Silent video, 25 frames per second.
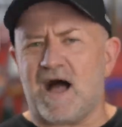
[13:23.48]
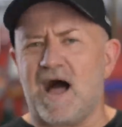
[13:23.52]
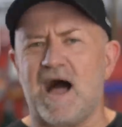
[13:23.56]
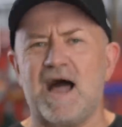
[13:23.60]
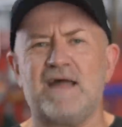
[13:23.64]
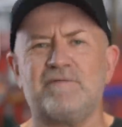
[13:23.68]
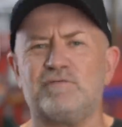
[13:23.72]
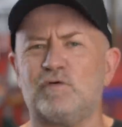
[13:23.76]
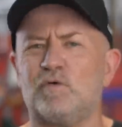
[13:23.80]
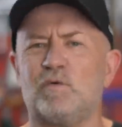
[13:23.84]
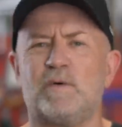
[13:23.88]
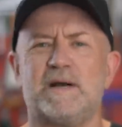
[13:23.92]

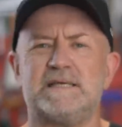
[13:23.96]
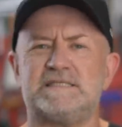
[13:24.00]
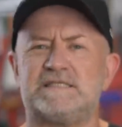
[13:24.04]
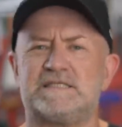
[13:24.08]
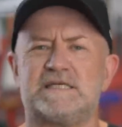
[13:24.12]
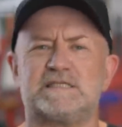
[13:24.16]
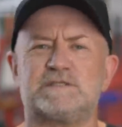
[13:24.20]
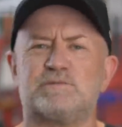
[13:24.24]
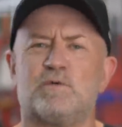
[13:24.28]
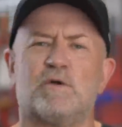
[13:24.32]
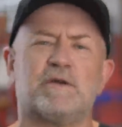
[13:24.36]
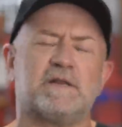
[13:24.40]
I've
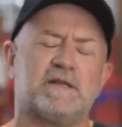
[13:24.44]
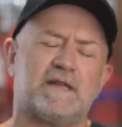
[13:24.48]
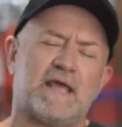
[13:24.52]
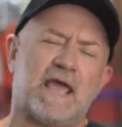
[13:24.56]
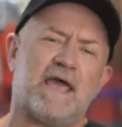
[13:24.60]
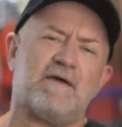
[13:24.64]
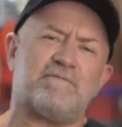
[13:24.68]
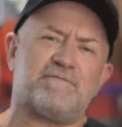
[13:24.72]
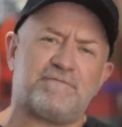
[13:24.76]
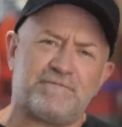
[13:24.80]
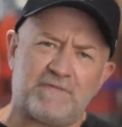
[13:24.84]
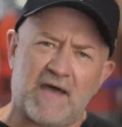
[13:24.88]
always just wanted to
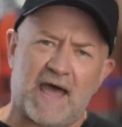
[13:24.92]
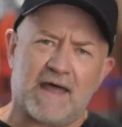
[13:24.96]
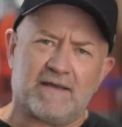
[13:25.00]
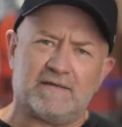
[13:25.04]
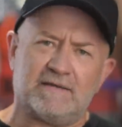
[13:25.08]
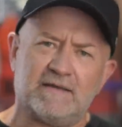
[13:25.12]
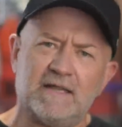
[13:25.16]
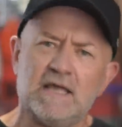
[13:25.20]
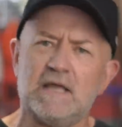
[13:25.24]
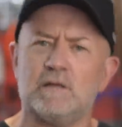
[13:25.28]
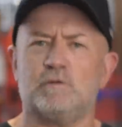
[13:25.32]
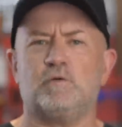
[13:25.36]
have
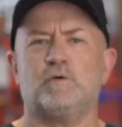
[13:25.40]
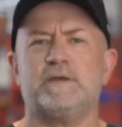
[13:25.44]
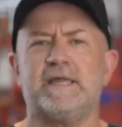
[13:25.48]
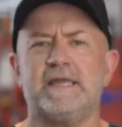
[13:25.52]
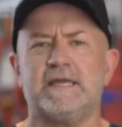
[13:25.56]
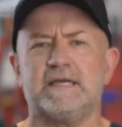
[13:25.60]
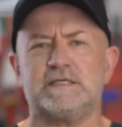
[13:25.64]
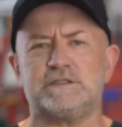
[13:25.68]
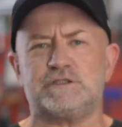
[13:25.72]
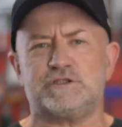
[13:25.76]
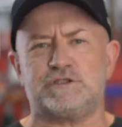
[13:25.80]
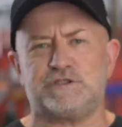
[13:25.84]
fun
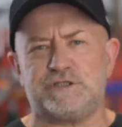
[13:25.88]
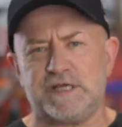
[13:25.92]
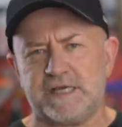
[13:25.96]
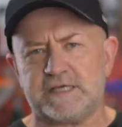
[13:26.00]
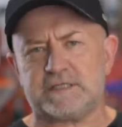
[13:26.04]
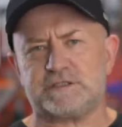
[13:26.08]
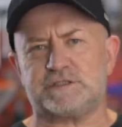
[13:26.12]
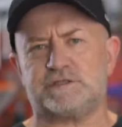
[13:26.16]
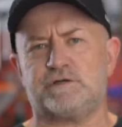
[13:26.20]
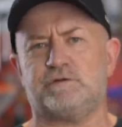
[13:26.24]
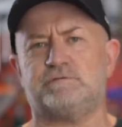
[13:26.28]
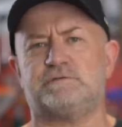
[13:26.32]
looking at
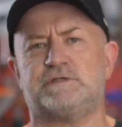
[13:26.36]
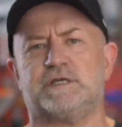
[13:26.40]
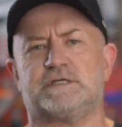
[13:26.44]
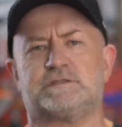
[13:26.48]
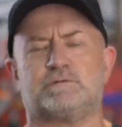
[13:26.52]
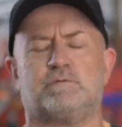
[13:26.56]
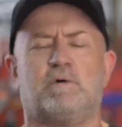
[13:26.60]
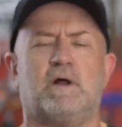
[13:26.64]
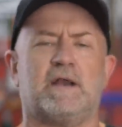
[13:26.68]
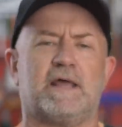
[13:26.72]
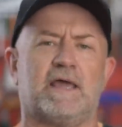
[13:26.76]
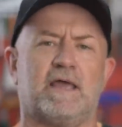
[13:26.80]
chicks who
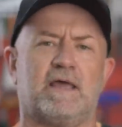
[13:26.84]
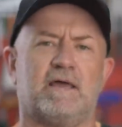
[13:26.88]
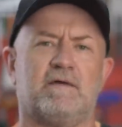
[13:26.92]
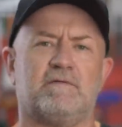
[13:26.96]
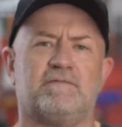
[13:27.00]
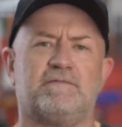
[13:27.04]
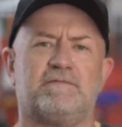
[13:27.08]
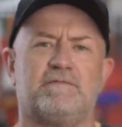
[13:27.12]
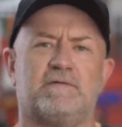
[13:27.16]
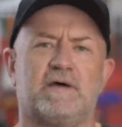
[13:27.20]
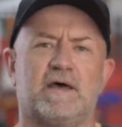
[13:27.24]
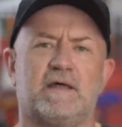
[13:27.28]
just want to
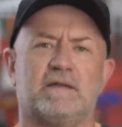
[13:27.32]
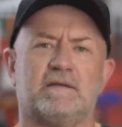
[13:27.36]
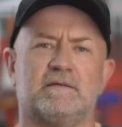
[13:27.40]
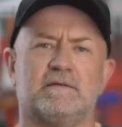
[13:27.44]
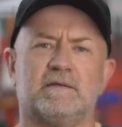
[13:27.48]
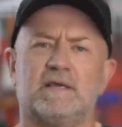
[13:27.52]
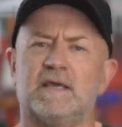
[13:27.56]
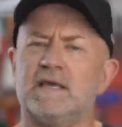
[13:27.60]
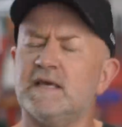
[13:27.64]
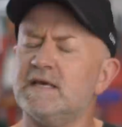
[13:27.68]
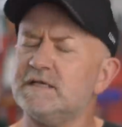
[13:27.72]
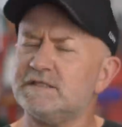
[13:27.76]
have
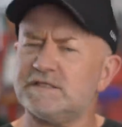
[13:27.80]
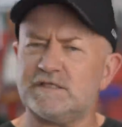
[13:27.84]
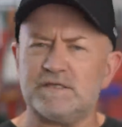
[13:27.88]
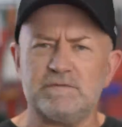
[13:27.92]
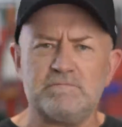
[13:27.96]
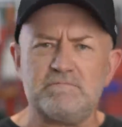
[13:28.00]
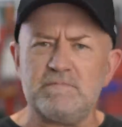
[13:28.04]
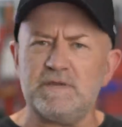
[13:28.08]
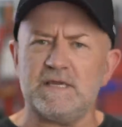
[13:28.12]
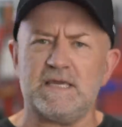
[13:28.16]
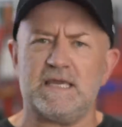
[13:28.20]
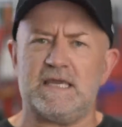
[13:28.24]
fun.
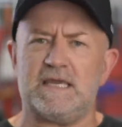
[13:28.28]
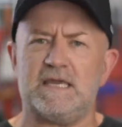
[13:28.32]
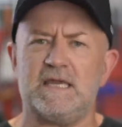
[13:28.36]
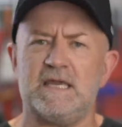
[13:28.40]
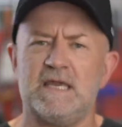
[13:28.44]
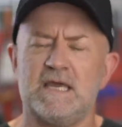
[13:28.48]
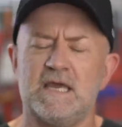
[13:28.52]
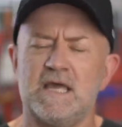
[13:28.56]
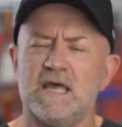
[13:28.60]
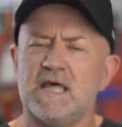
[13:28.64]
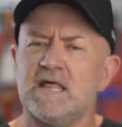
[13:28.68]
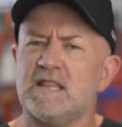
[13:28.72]
To
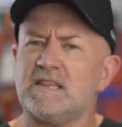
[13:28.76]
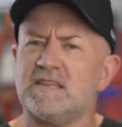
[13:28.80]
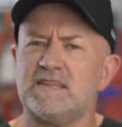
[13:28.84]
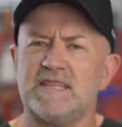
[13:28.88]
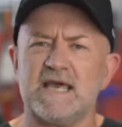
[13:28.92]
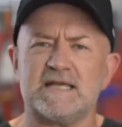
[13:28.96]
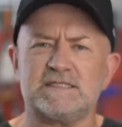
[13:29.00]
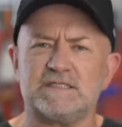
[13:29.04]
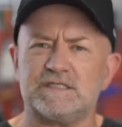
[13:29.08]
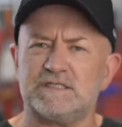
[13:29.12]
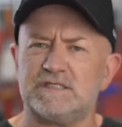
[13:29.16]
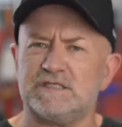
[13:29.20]
me,
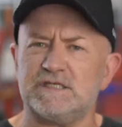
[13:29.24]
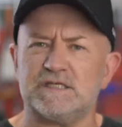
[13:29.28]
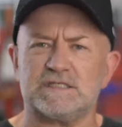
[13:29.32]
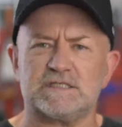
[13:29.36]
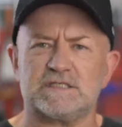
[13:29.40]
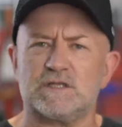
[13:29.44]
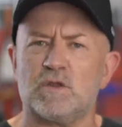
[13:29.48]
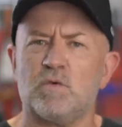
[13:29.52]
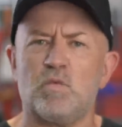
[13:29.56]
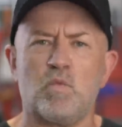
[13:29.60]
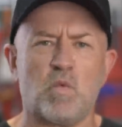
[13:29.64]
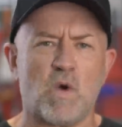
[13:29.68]
that's
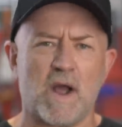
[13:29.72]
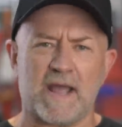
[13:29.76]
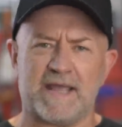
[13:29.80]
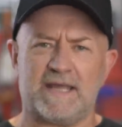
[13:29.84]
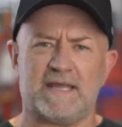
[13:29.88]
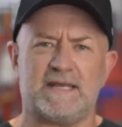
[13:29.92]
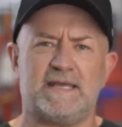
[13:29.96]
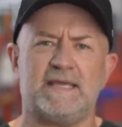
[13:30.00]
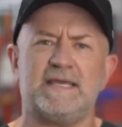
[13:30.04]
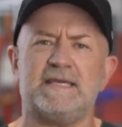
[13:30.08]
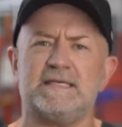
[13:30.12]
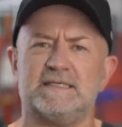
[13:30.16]
just the
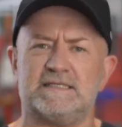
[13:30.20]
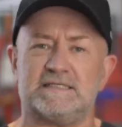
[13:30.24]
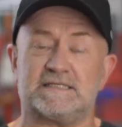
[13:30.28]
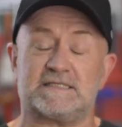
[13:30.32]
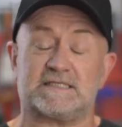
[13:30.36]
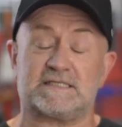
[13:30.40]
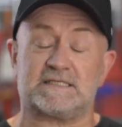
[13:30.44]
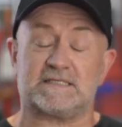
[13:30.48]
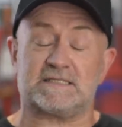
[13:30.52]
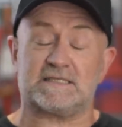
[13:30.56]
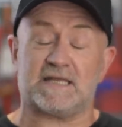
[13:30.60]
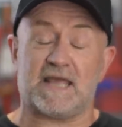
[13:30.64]
way it
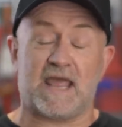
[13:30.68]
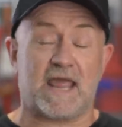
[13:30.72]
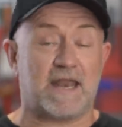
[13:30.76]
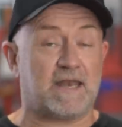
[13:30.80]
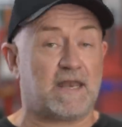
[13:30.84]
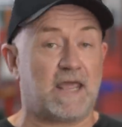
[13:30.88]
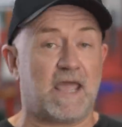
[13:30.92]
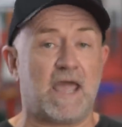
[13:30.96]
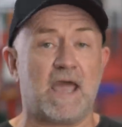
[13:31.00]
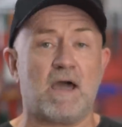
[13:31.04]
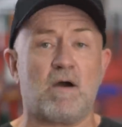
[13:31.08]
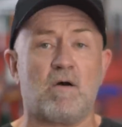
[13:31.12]
is,
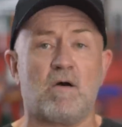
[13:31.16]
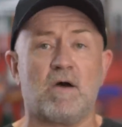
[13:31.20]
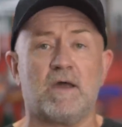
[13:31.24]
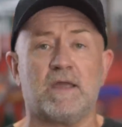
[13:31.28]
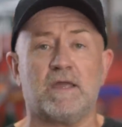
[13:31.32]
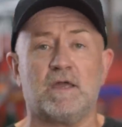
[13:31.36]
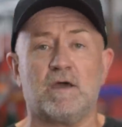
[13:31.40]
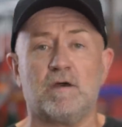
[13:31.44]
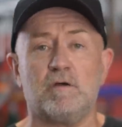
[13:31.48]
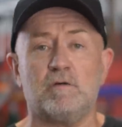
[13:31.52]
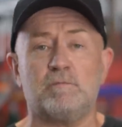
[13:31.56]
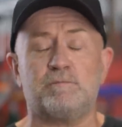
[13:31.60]
and how
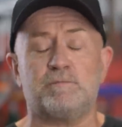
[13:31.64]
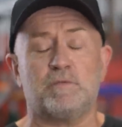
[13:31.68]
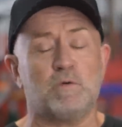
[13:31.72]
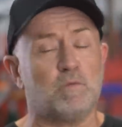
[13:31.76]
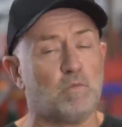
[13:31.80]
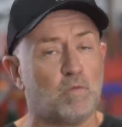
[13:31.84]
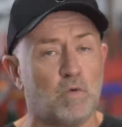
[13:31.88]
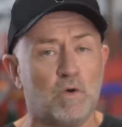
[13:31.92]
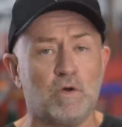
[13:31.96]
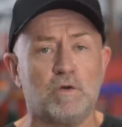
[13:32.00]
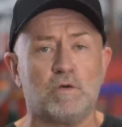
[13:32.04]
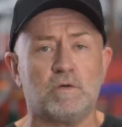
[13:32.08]
I hope the
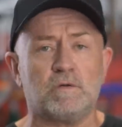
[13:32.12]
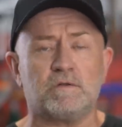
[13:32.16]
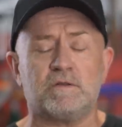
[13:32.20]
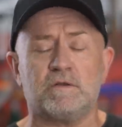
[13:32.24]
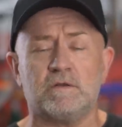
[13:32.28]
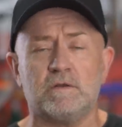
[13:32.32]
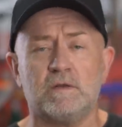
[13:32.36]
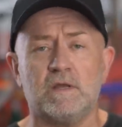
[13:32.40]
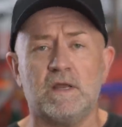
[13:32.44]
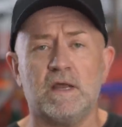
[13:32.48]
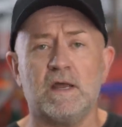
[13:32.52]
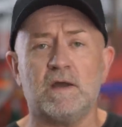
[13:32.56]

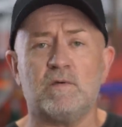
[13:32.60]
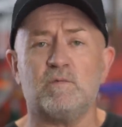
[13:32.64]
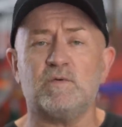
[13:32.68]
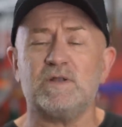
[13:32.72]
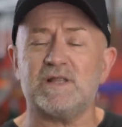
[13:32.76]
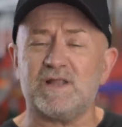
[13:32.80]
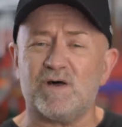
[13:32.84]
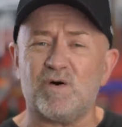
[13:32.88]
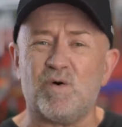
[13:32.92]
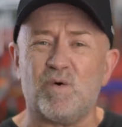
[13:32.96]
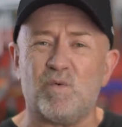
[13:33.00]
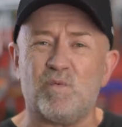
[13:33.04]
world
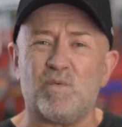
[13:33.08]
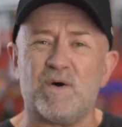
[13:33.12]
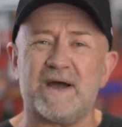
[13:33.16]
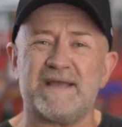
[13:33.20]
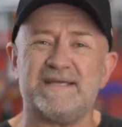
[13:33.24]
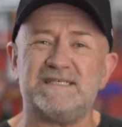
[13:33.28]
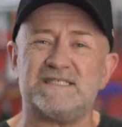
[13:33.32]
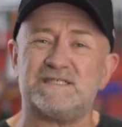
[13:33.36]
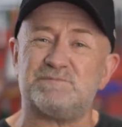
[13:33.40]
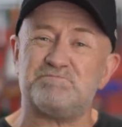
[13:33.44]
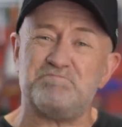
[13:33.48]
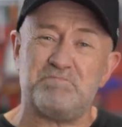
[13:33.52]
will
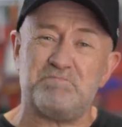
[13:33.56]
always